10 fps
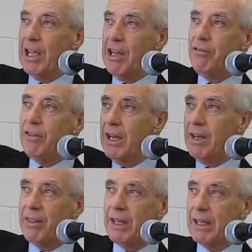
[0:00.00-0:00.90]

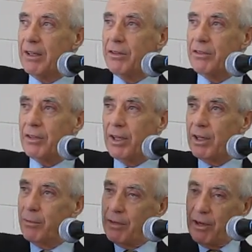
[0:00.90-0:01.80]
infinite things
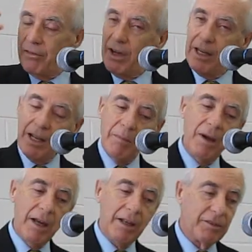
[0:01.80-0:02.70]
with our finite
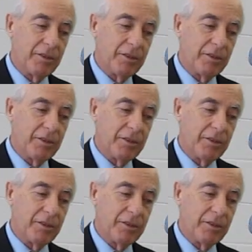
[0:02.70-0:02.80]
minds.